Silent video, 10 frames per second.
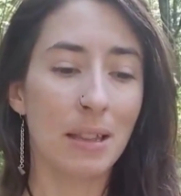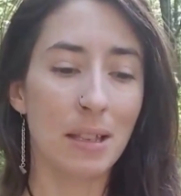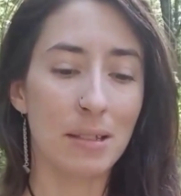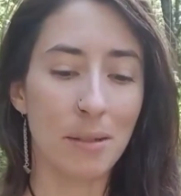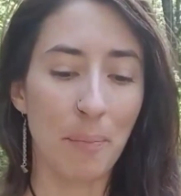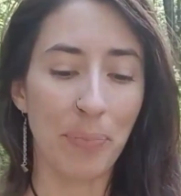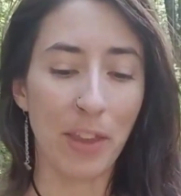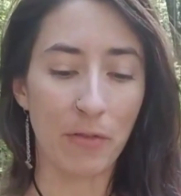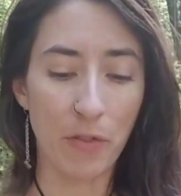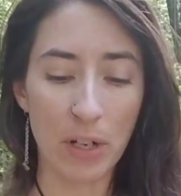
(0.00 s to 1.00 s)
this
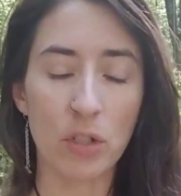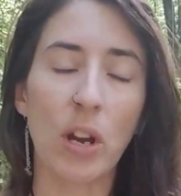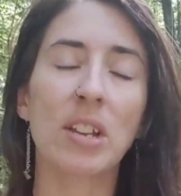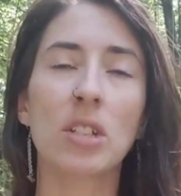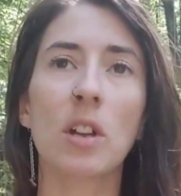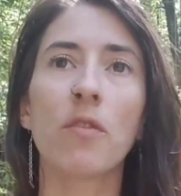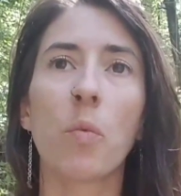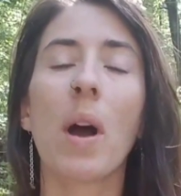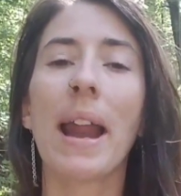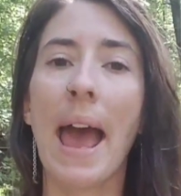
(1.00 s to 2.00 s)
frustration of
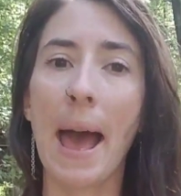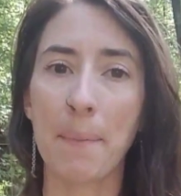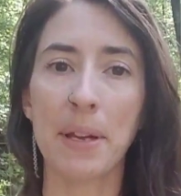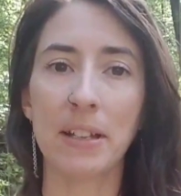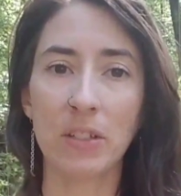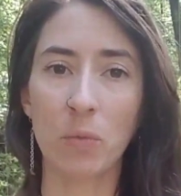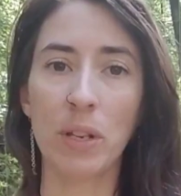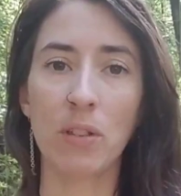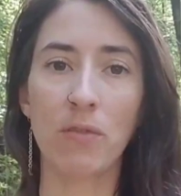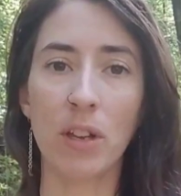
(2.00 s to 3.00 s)
what happens
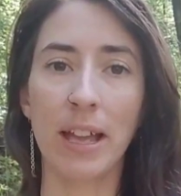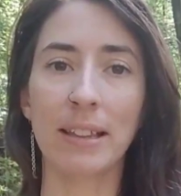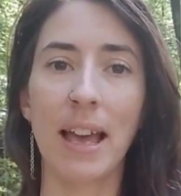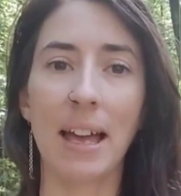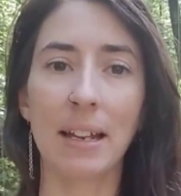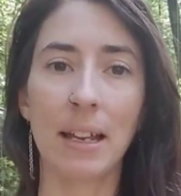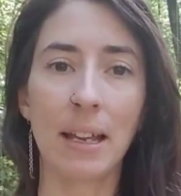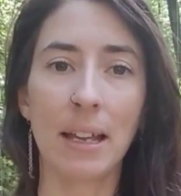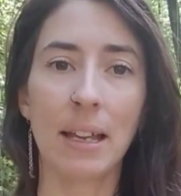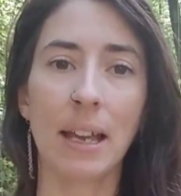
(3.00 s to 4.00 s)
when you feel like that
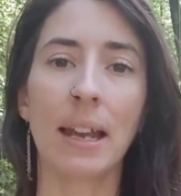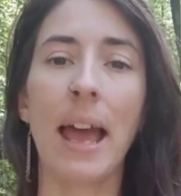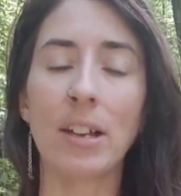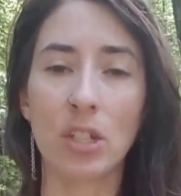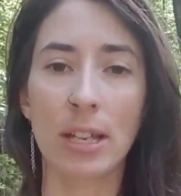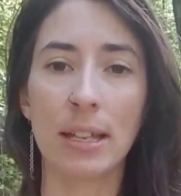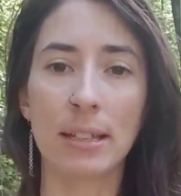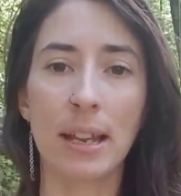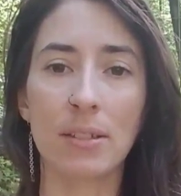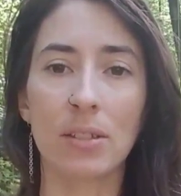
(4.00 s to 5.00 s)

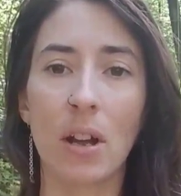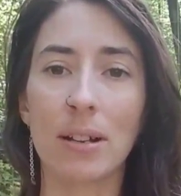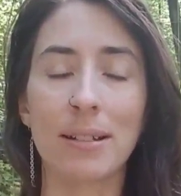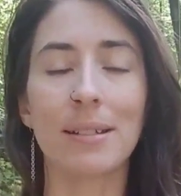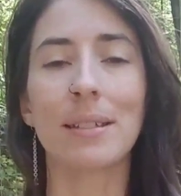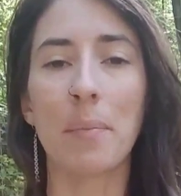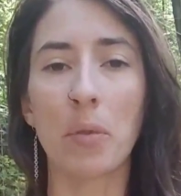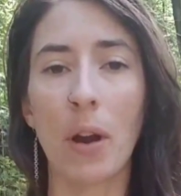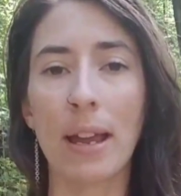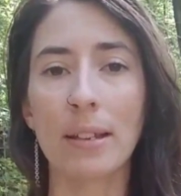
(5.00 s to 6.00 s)
connection is starting to
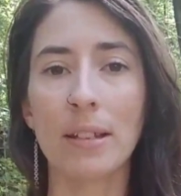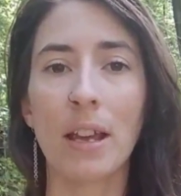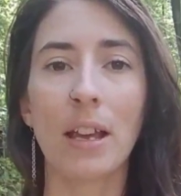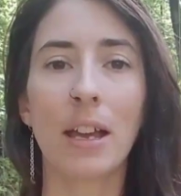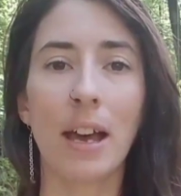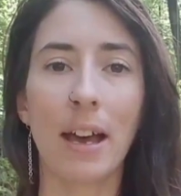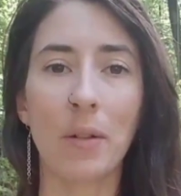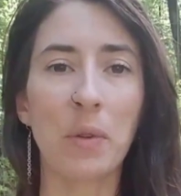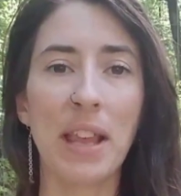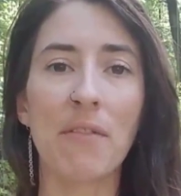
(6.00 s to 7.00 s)
separate,
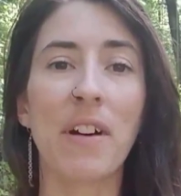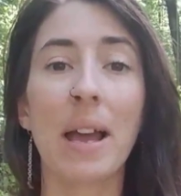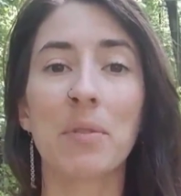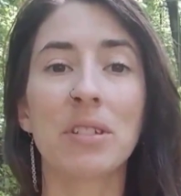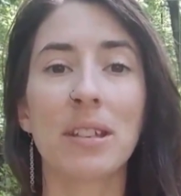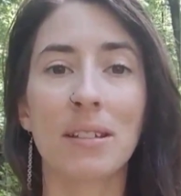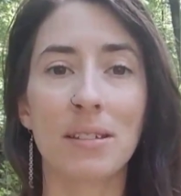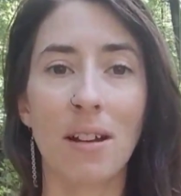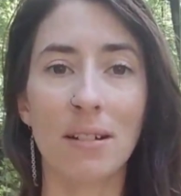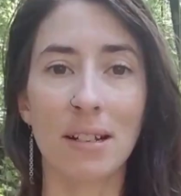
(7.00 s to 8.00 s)
when that vibrancy is
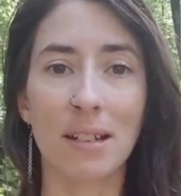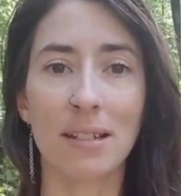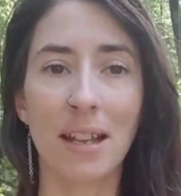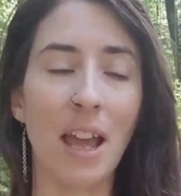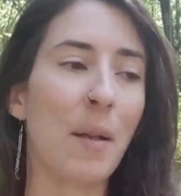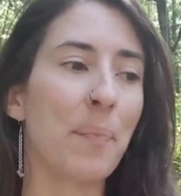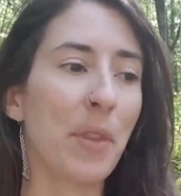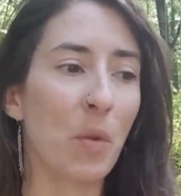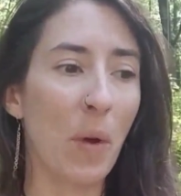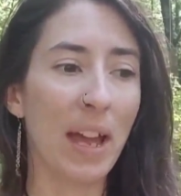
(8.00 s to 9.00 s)
starting to dim,
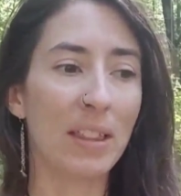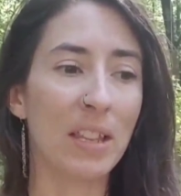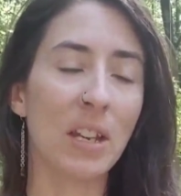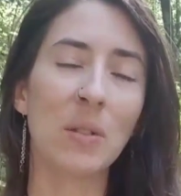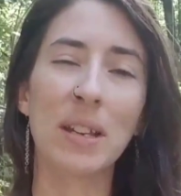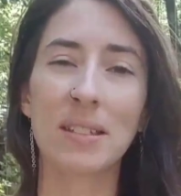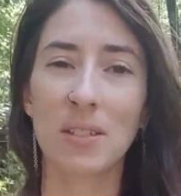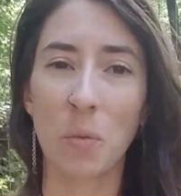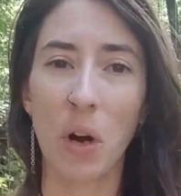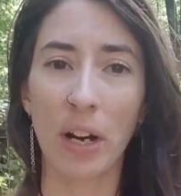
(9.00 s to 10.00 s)
when the newness
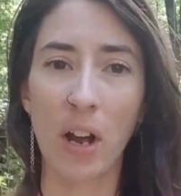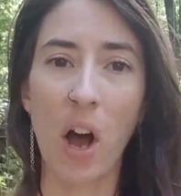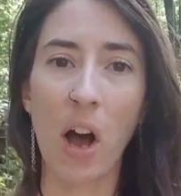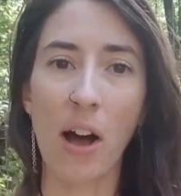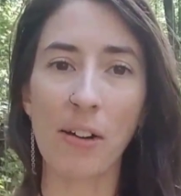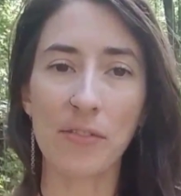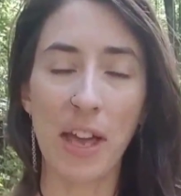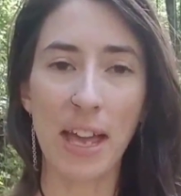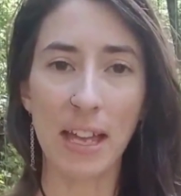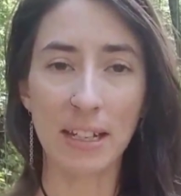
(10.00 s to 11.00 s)
is wearing off,
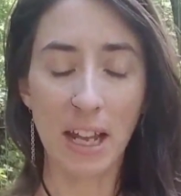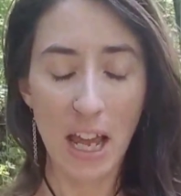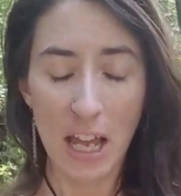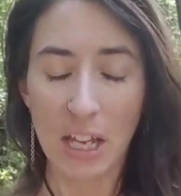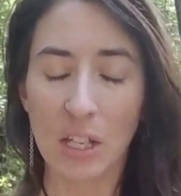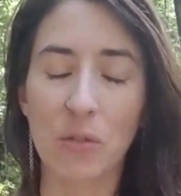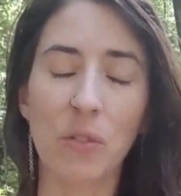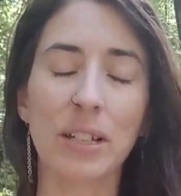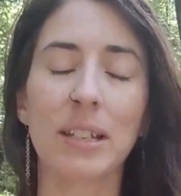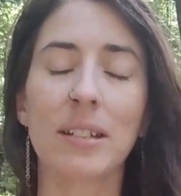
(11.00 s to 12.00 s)
and you
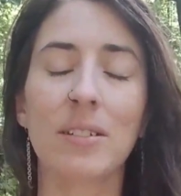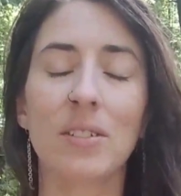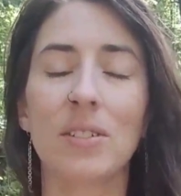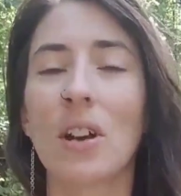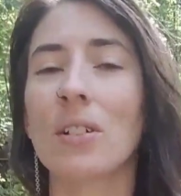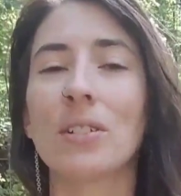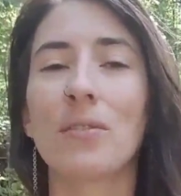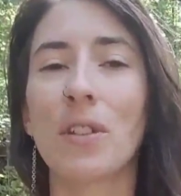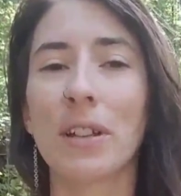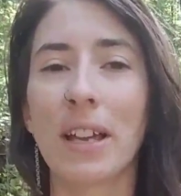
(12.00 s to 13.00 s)
really start
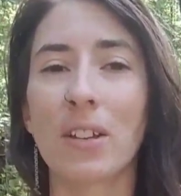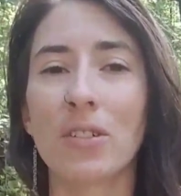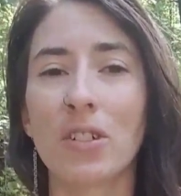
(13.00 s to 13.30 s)
to feel like